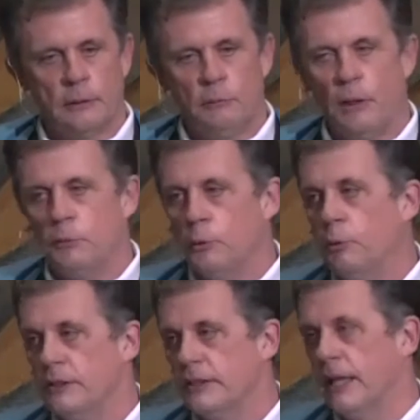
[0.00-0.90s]
We all know
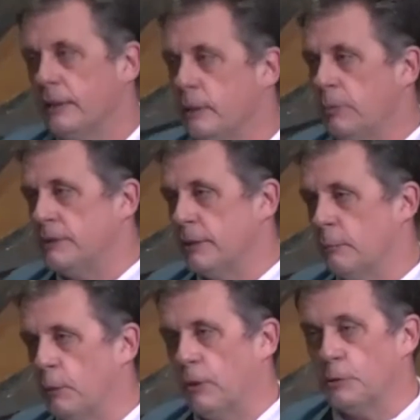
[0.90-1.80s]
what it's like to be
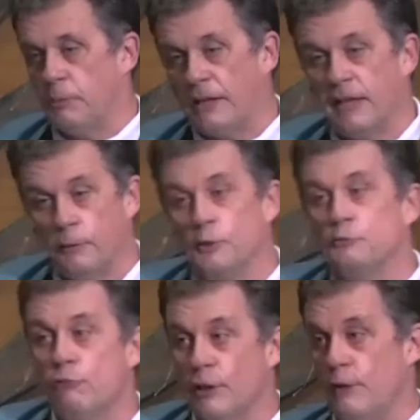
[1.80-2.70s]
something when it's break down.
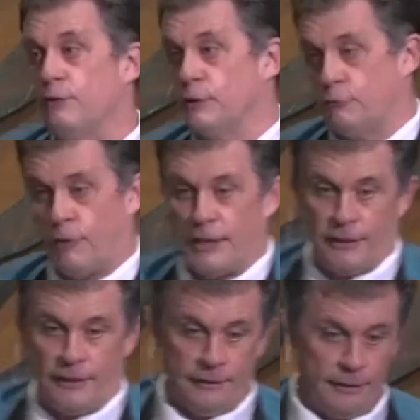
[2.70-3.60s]
It's really
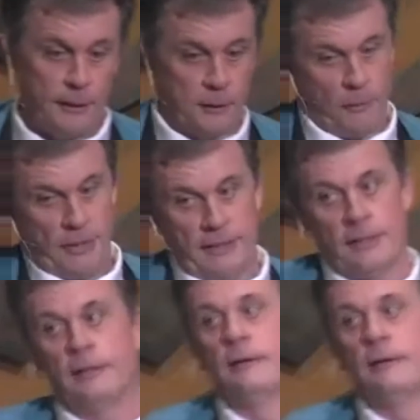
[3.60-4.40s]
frustrating and annoying.